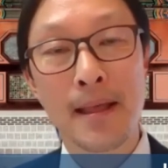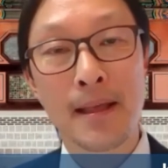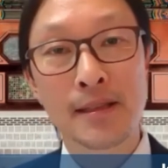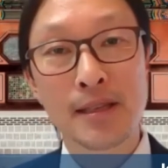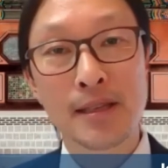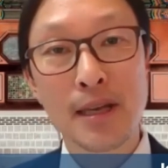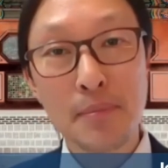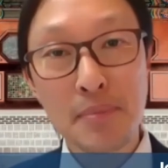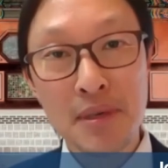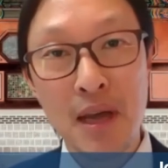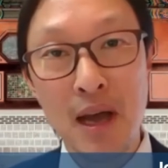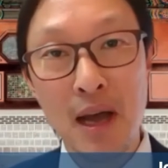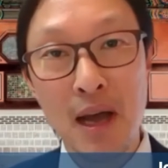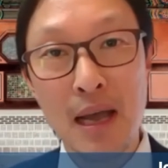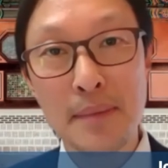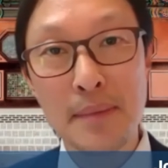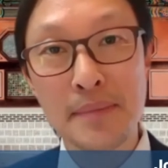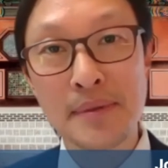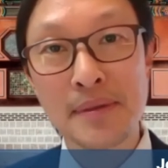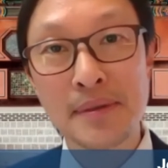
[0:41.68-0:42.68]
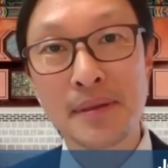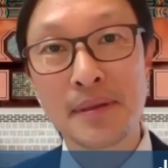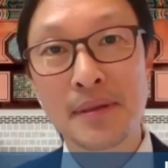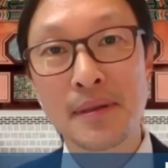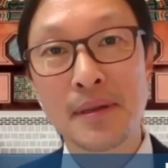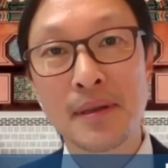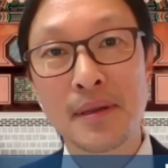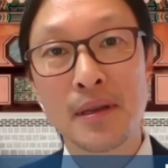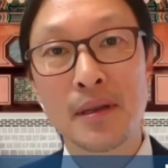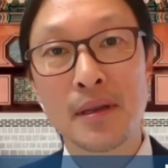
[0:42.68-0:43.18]
Sometimes
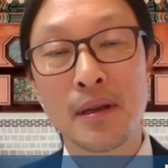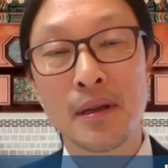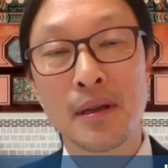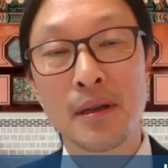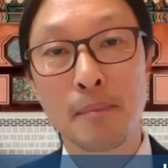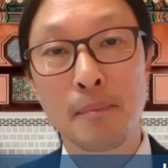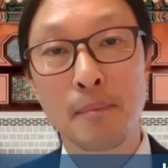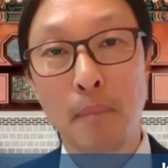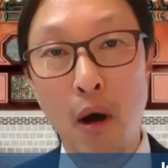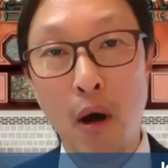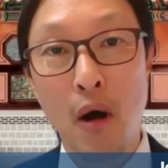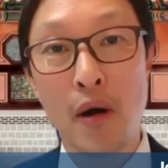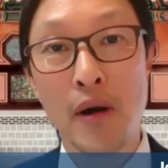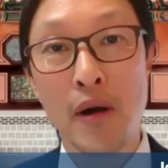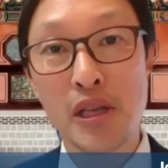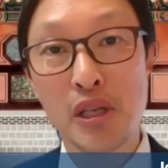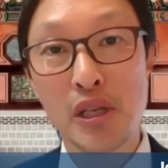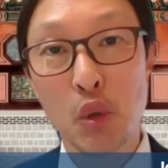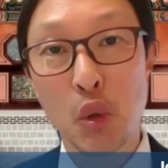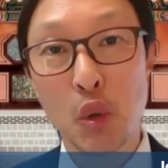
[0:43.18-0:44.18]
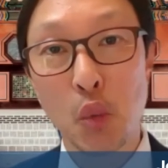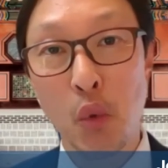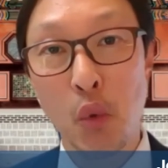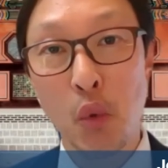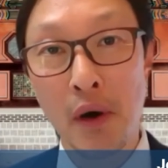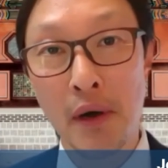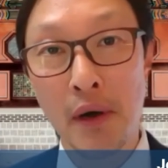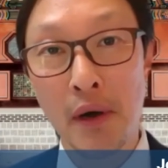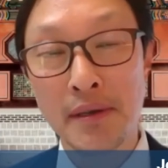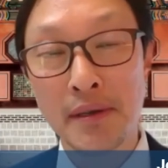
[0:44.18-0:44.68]
parties will
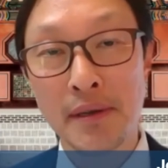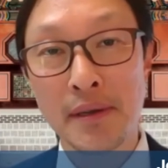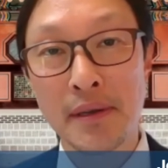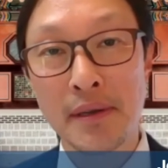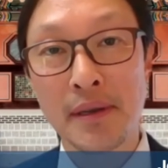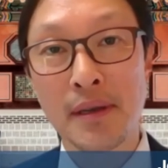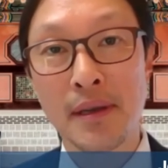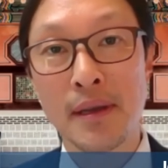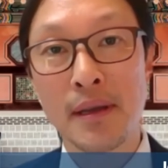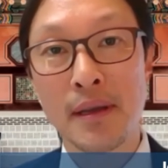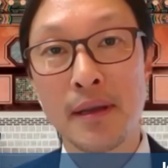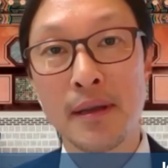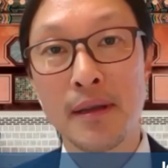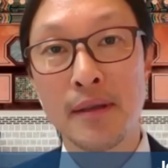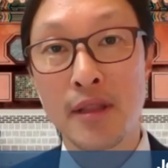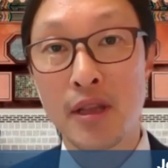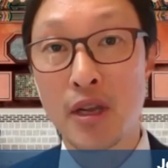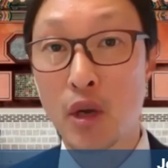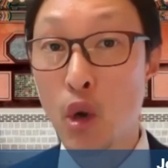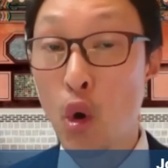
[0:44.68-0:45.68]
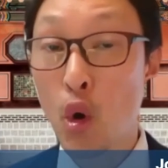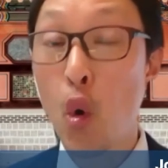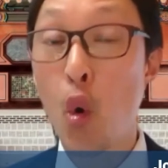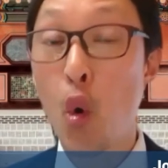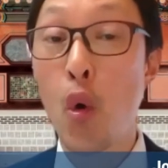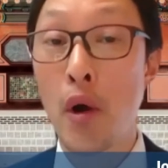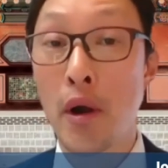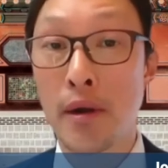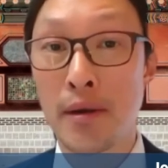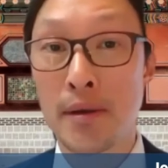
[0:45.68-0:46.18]
want the
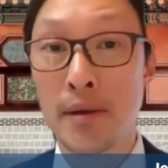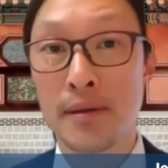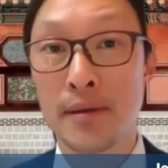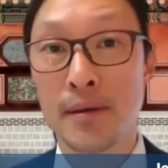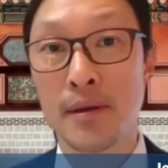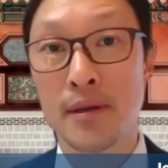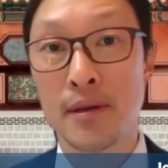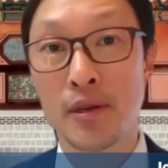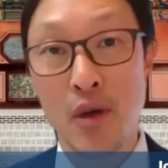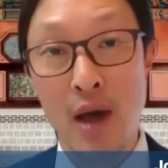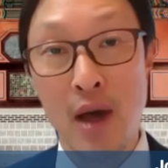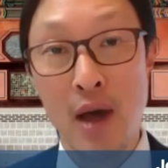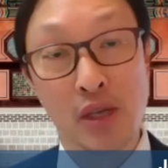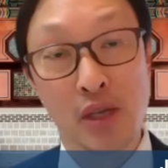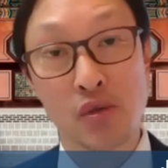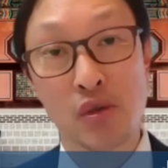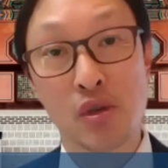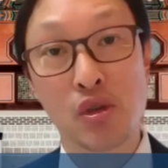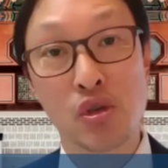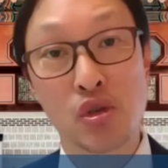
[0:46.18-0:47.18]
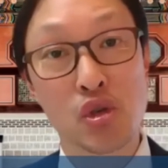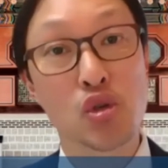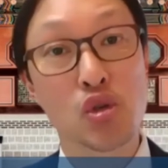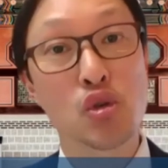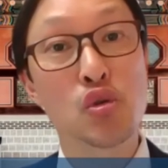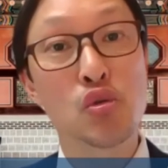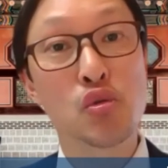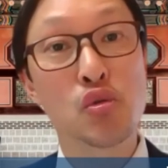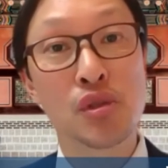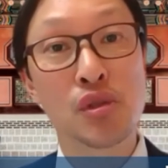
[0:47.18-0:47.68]
court to actually
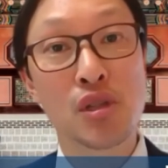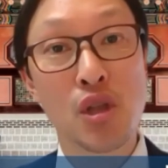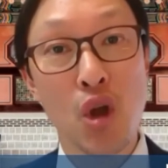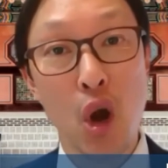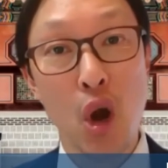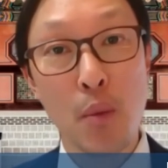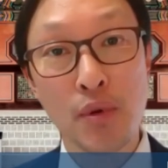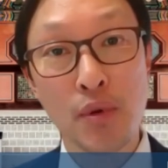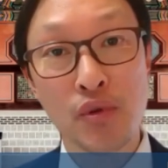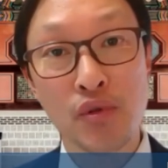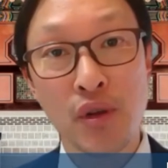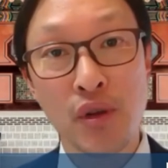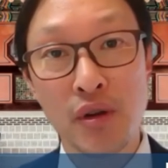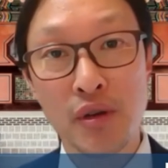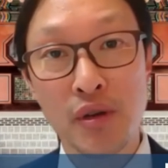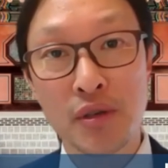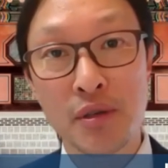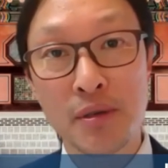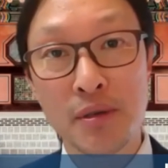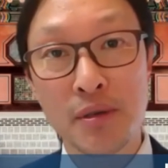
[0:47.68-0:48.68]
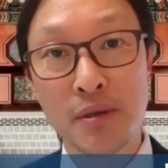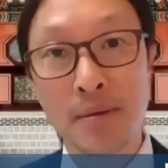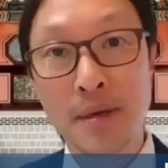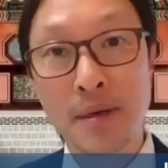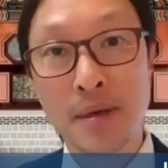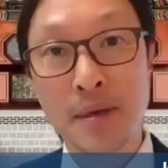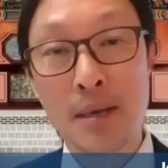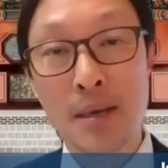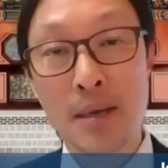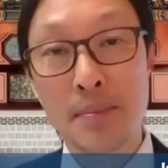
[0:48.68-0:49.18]
choose the arbitrators,
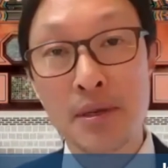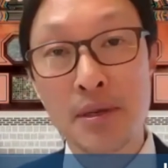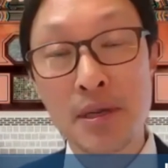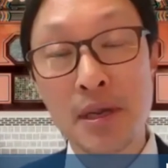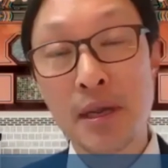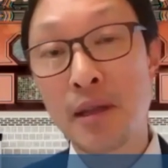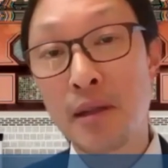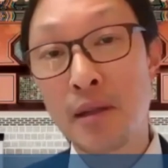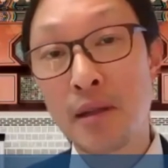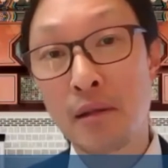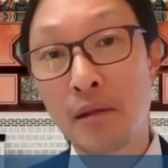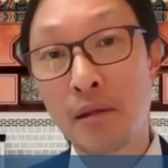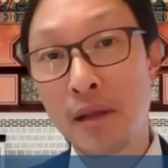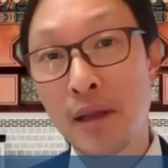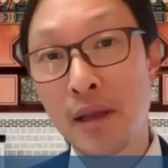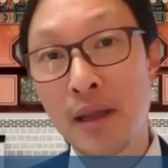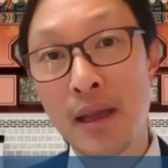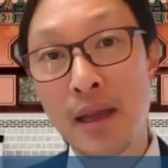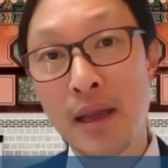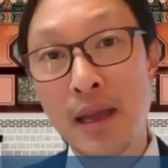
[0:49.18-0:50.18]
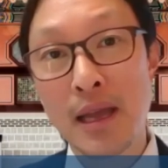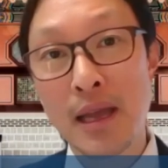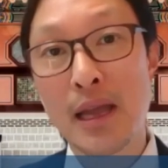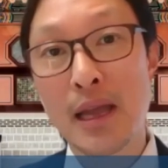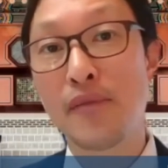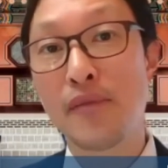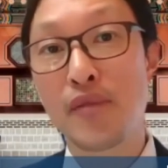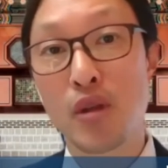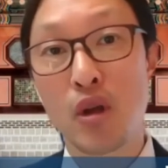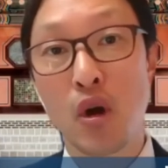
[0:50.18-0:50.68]
particularly if
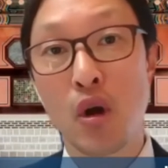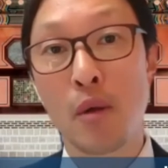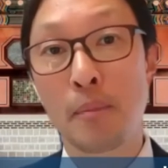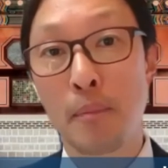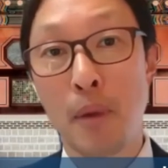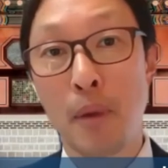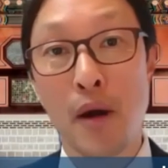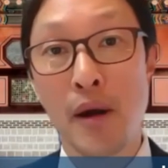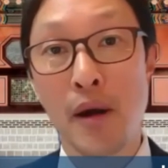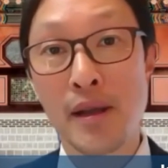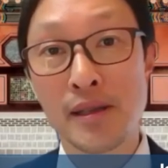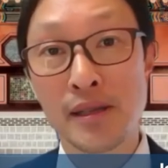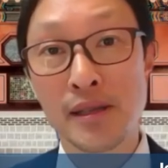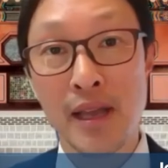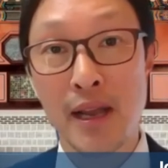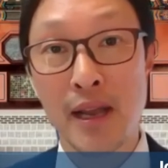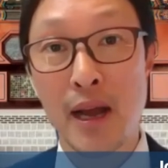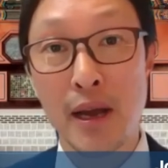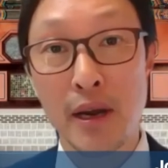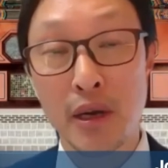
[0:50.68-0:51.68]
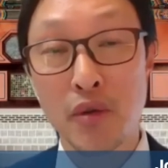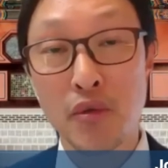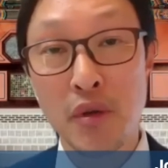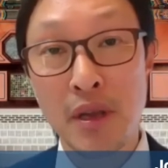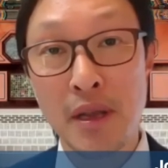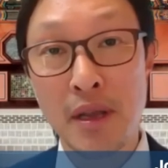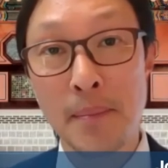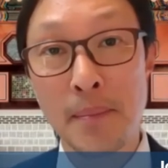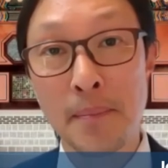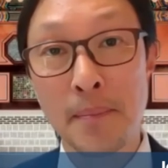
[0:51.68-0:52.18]
the parties cannot
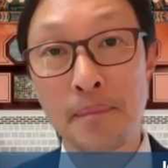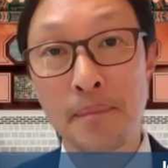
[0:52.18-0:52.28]
agree.